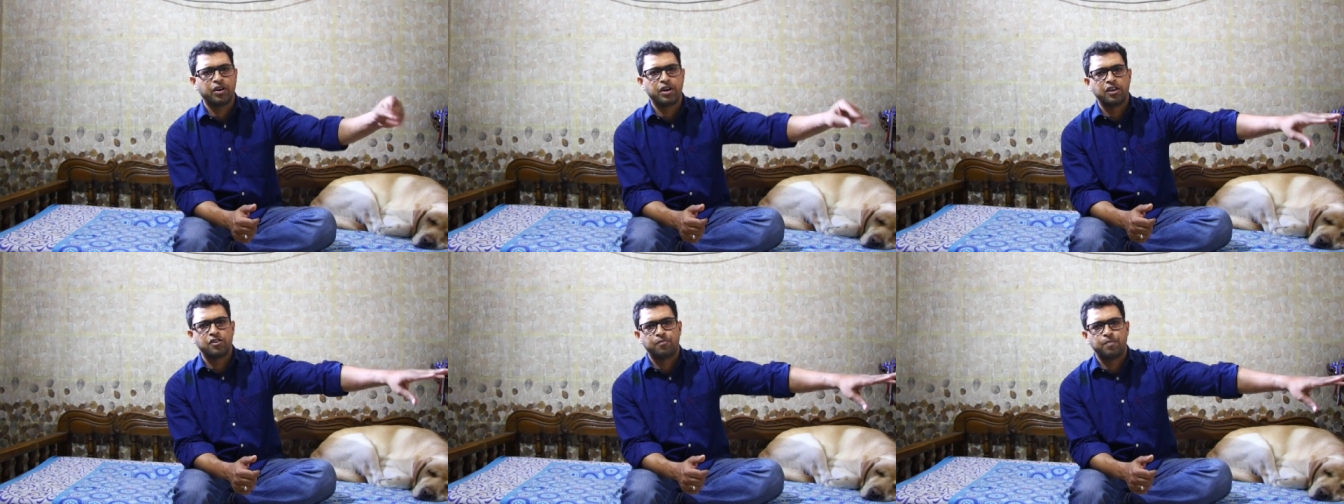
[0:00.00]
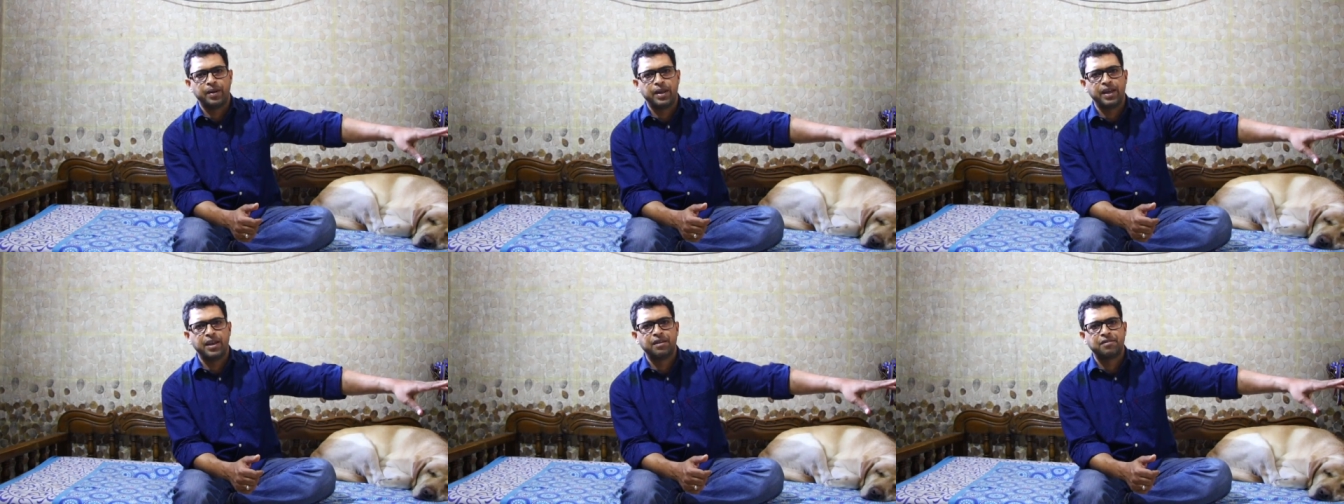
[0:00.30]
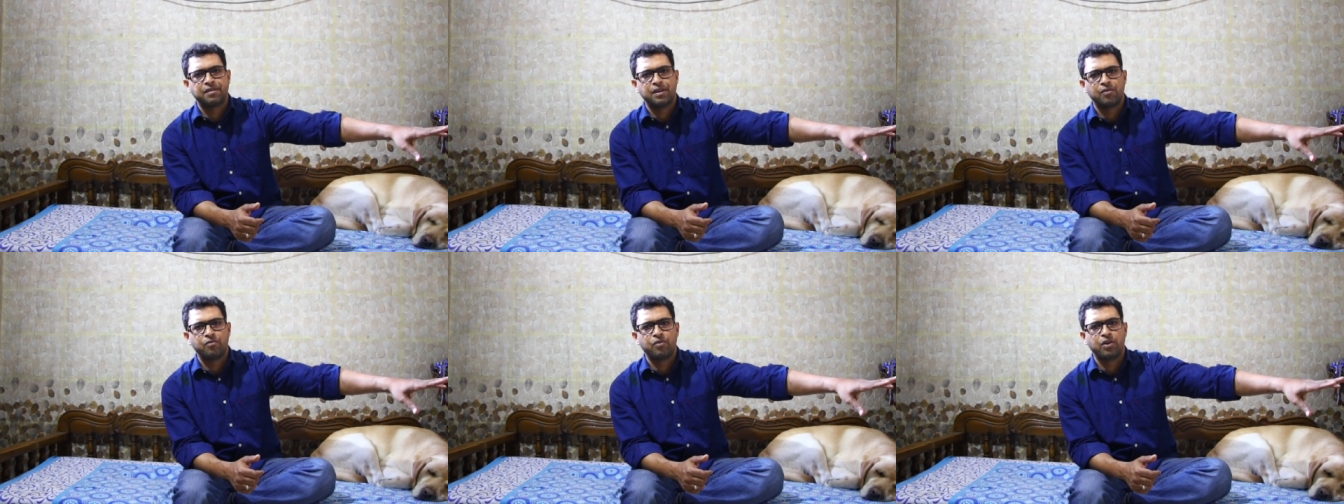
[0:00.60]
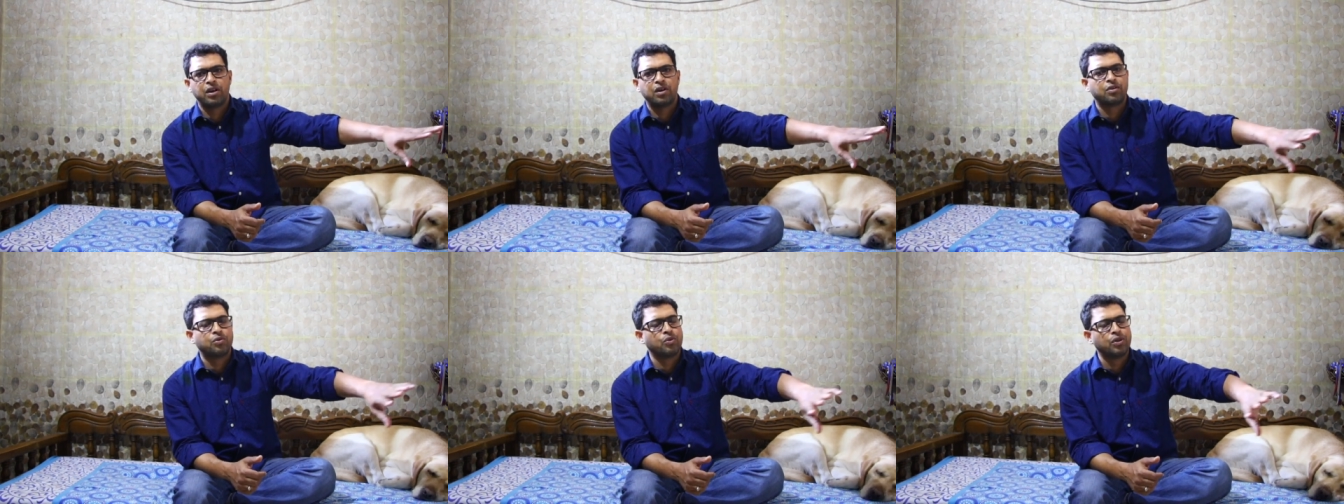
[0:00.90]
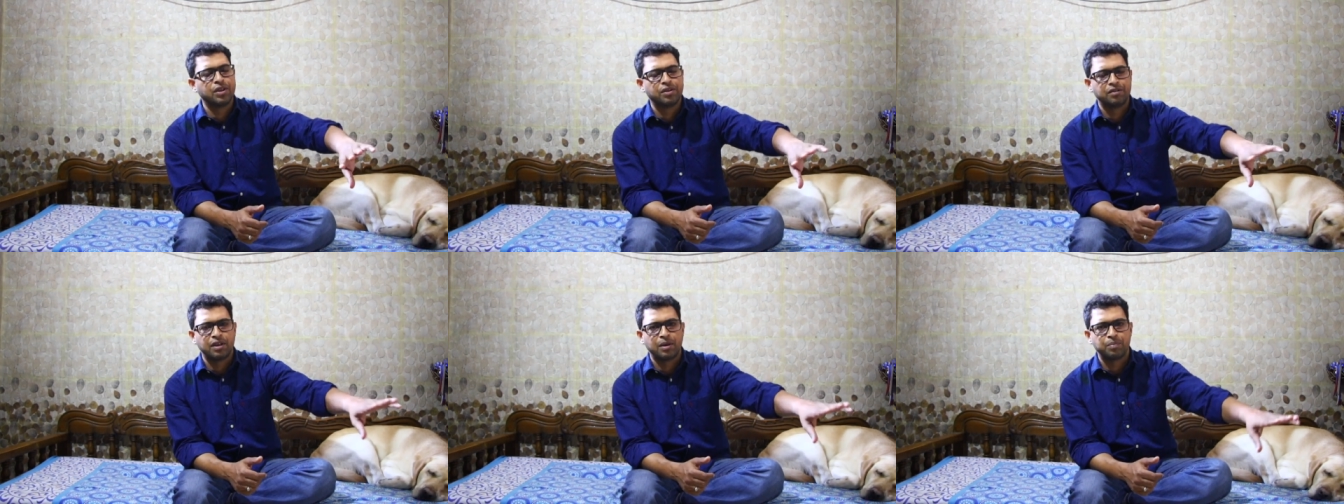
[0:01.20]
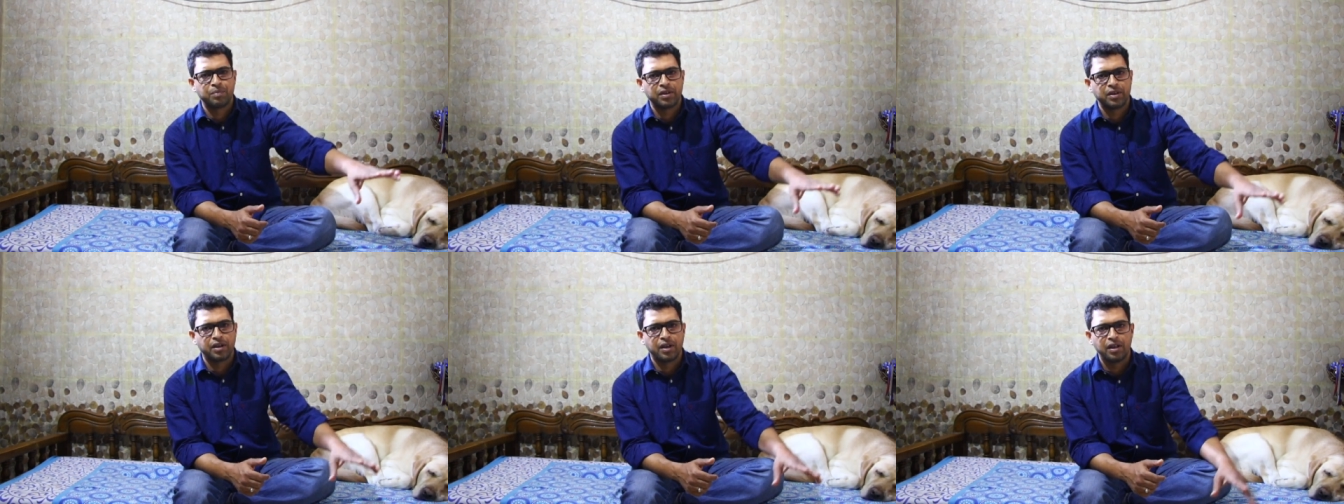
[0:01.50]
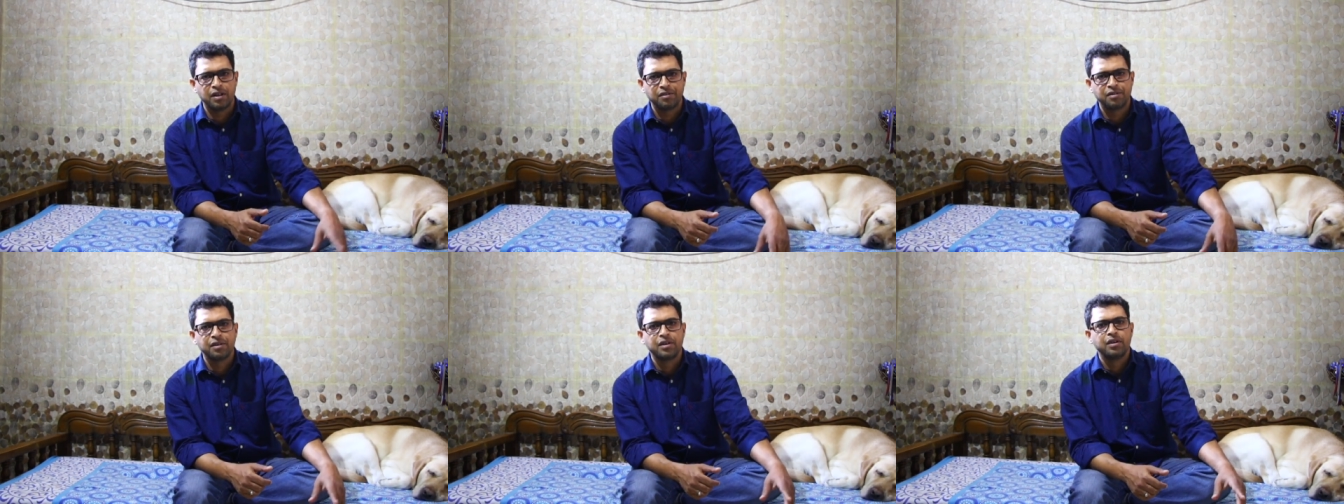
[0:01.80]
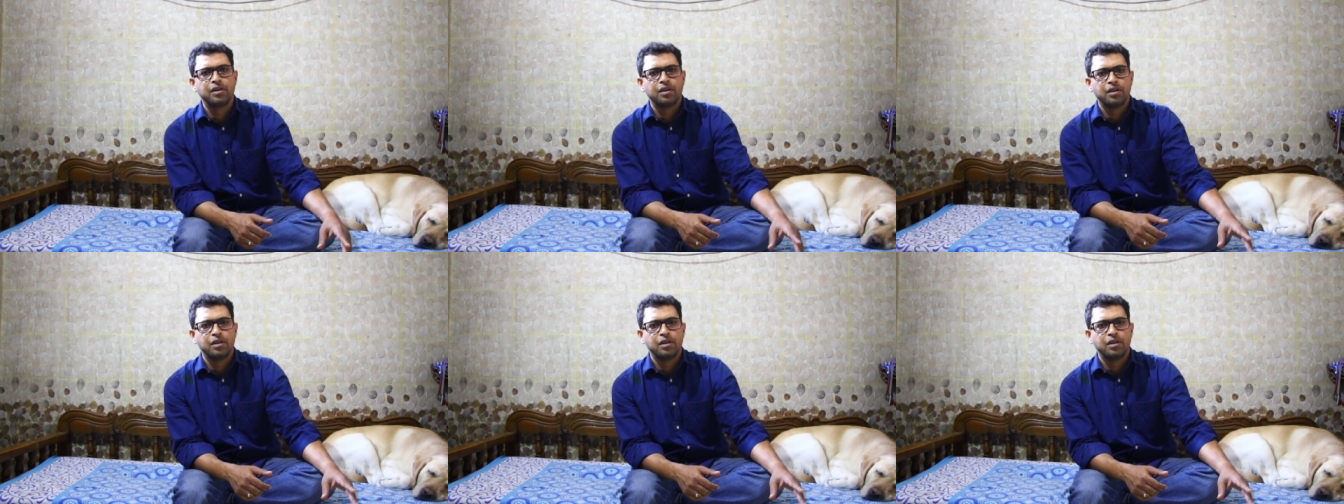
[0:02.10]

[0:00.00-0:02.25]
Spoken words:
is playing somewhere, doing something else.